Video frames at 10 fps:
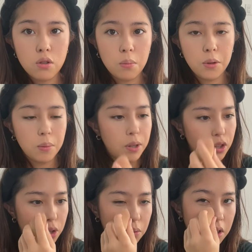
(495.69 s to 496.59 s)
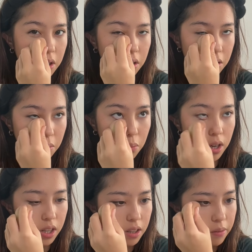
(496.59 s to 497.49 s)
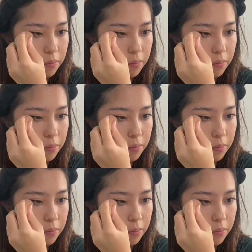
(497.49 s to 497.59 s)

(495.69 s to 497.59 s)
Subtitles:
your beauty blender, you need to wet it.